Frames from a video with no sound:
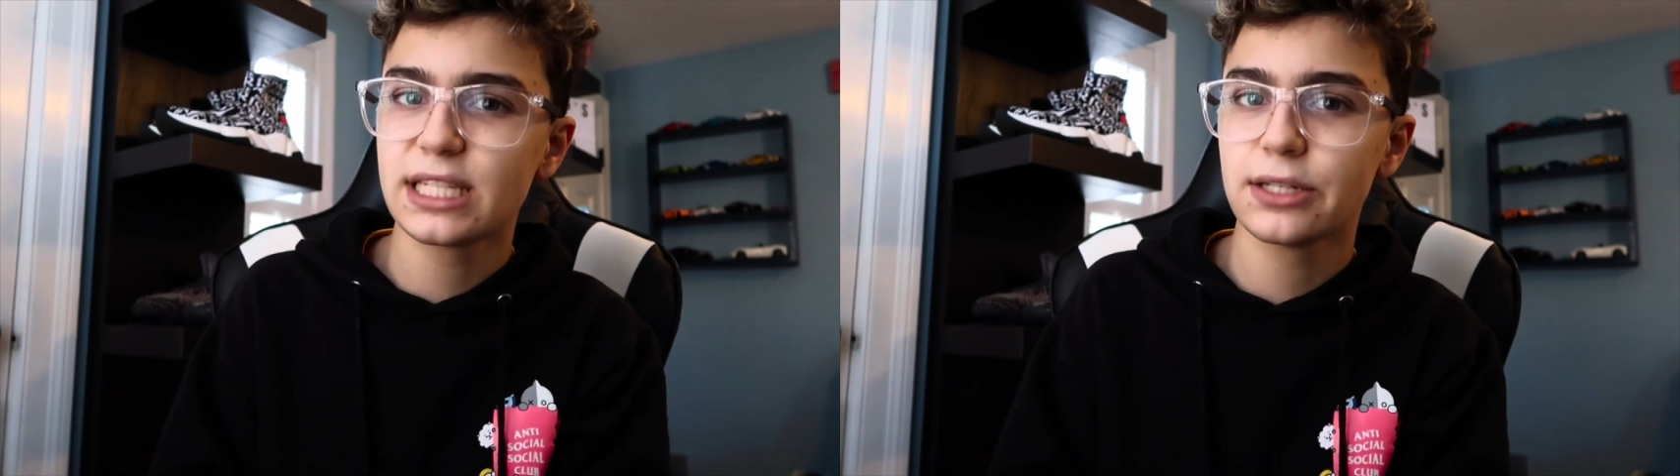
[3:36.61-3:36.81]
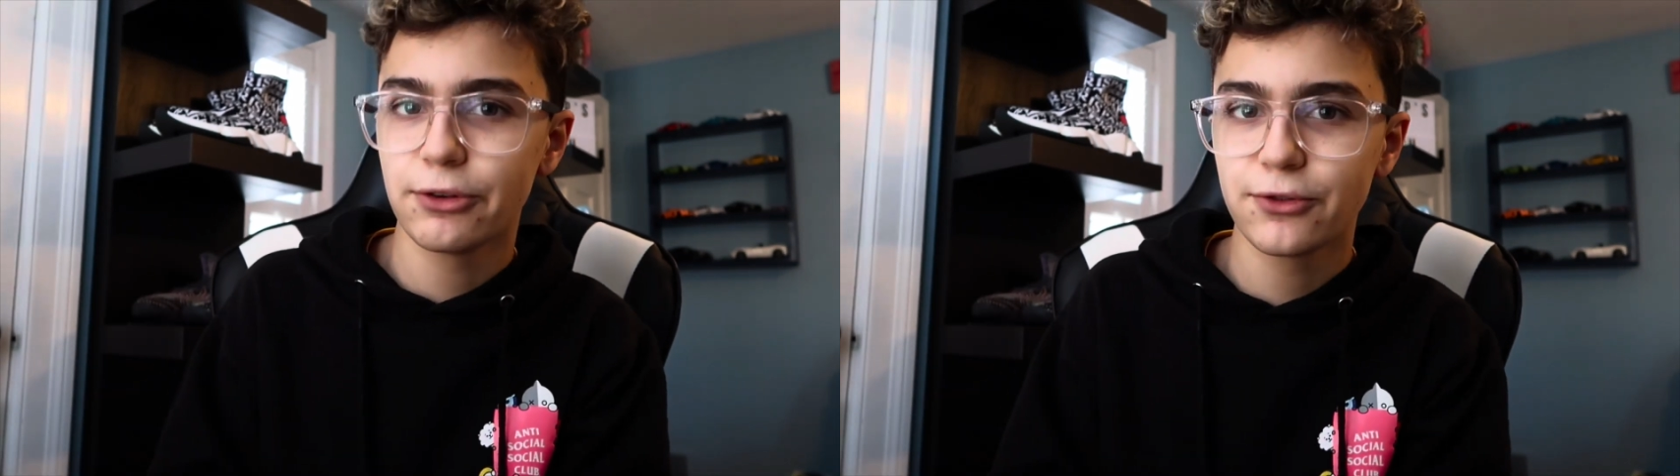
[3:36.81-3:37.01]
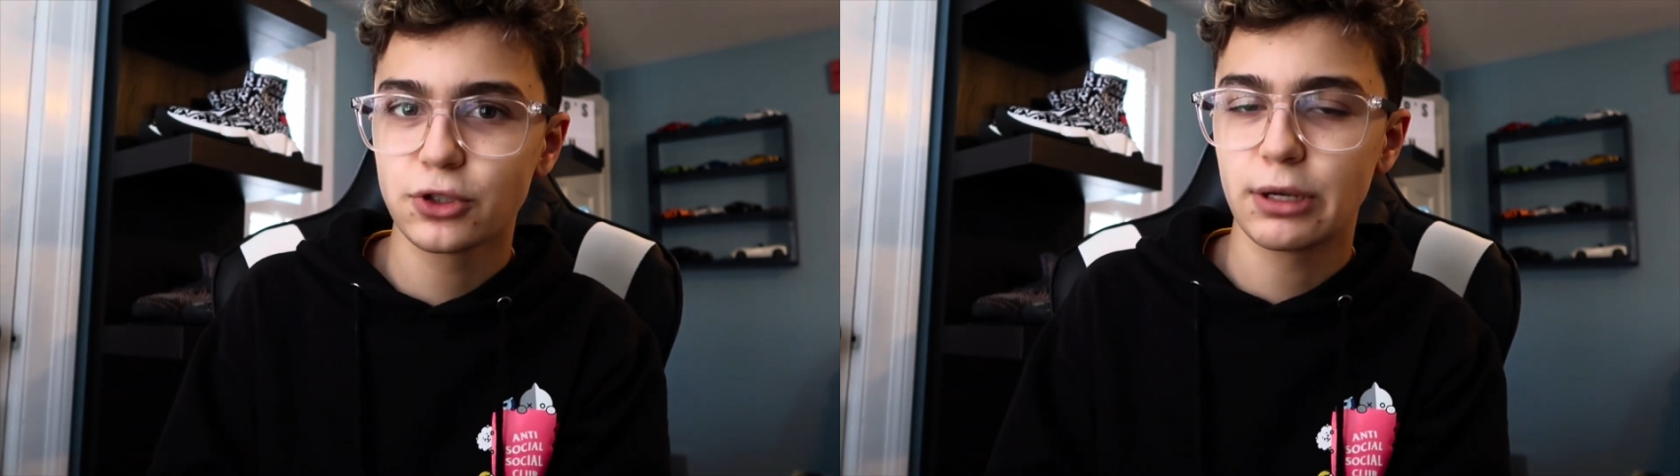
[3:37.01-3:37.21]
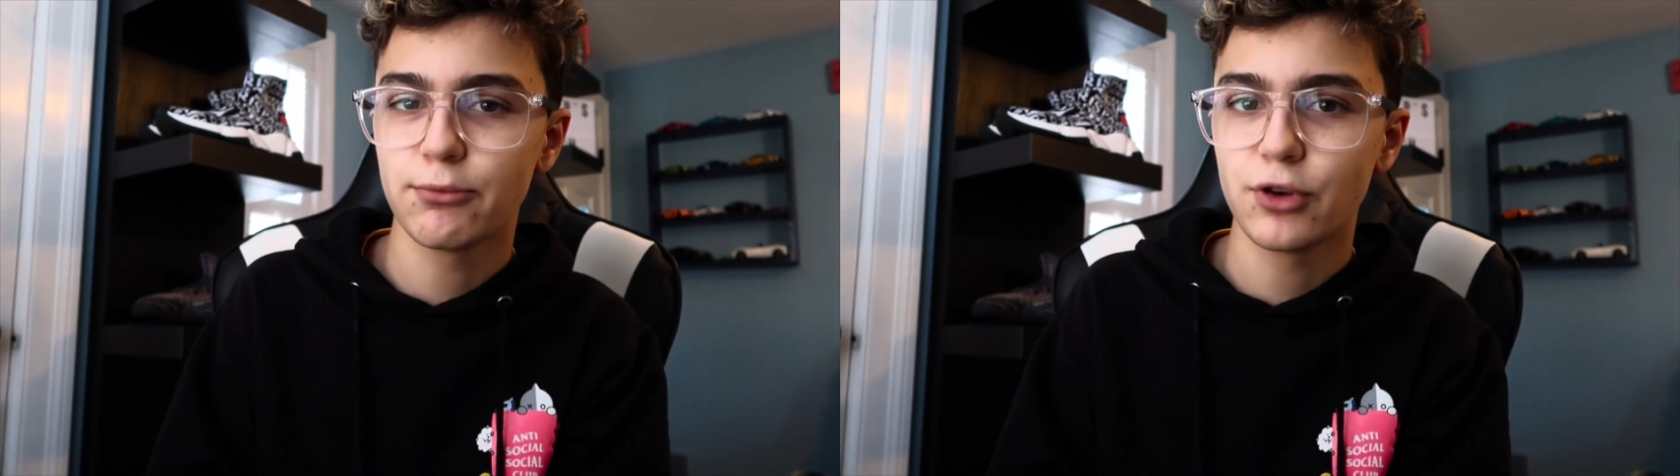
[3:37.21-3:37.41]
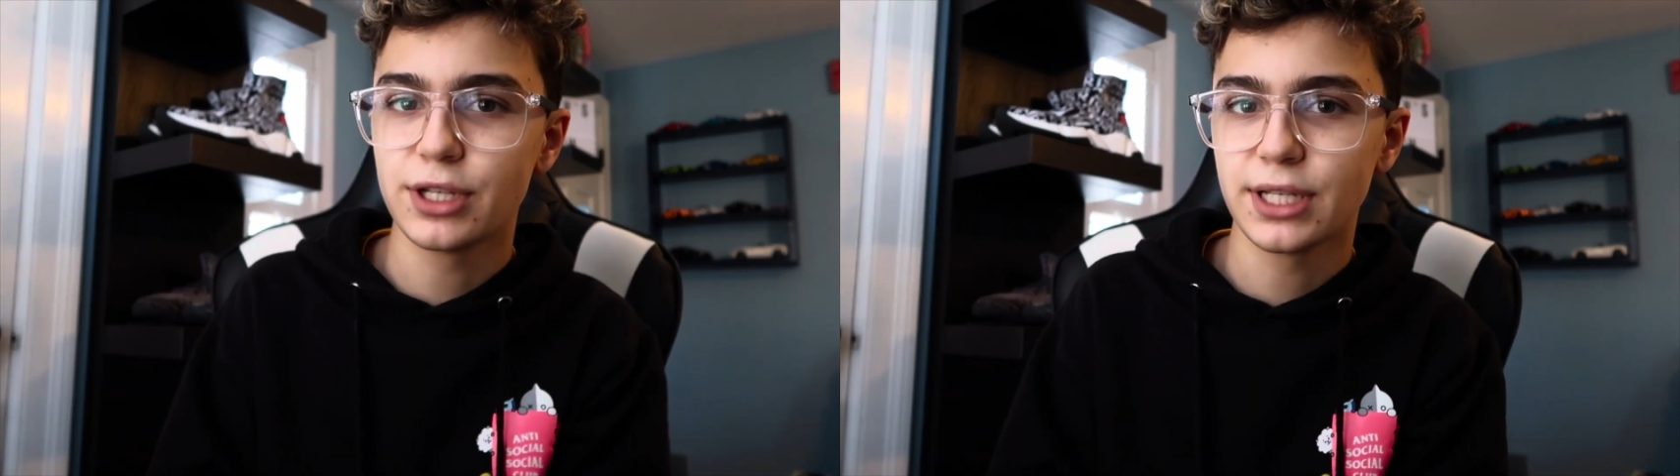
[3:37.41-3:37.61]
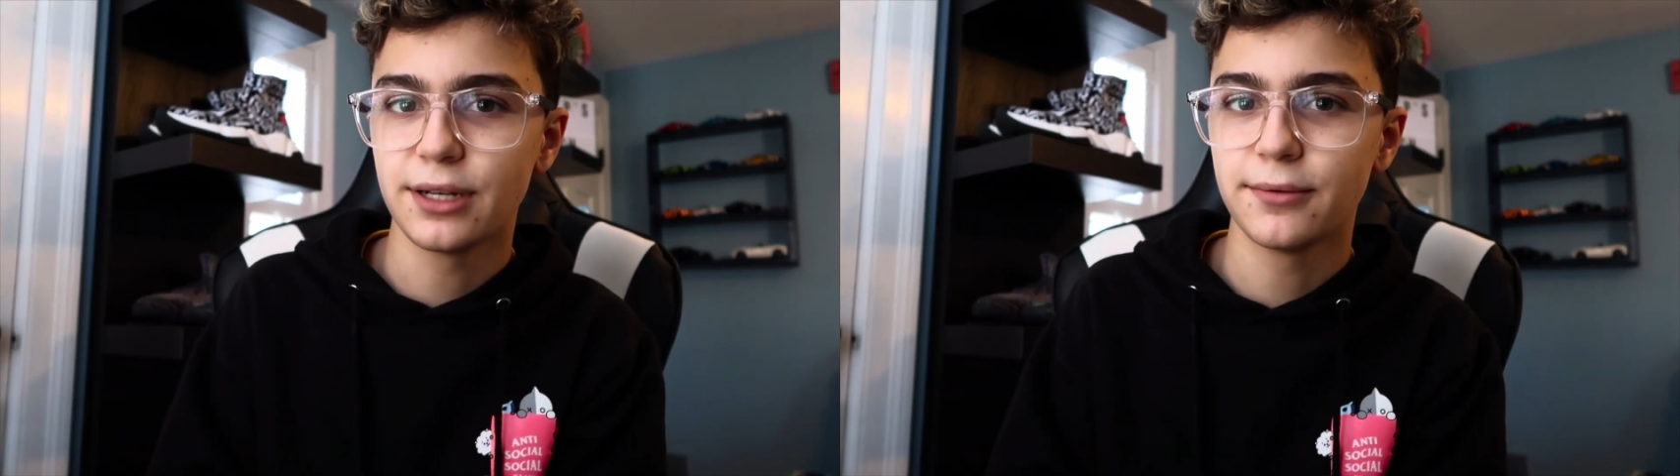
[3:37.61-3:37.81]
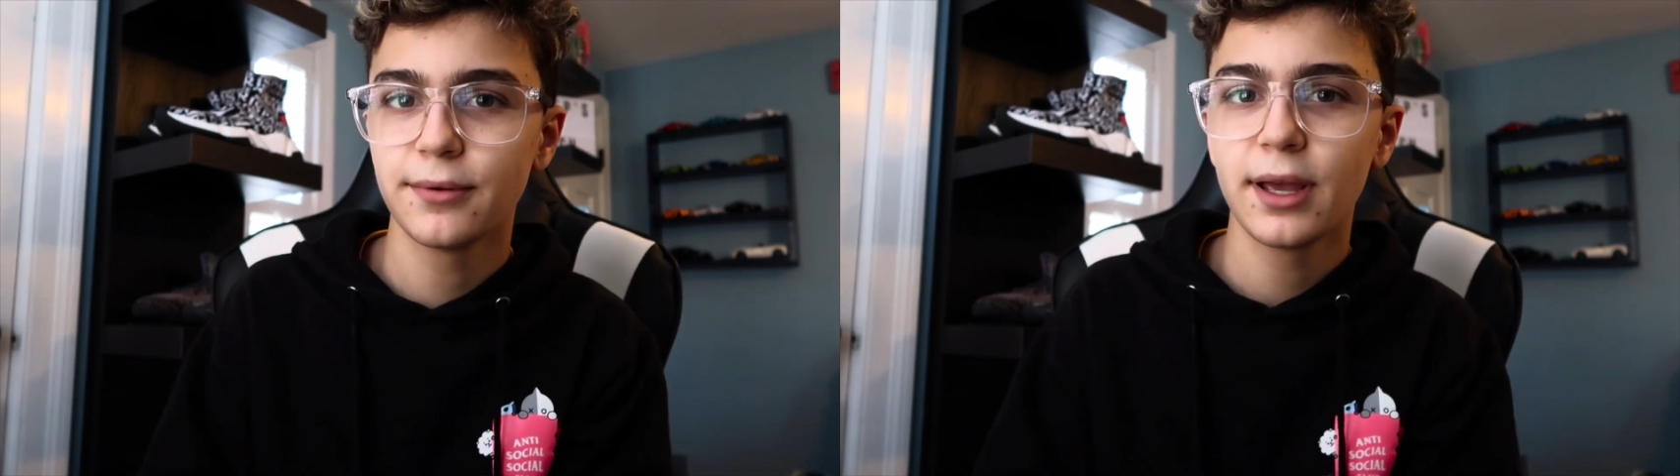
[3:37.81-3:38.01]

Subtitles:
Series for some reason.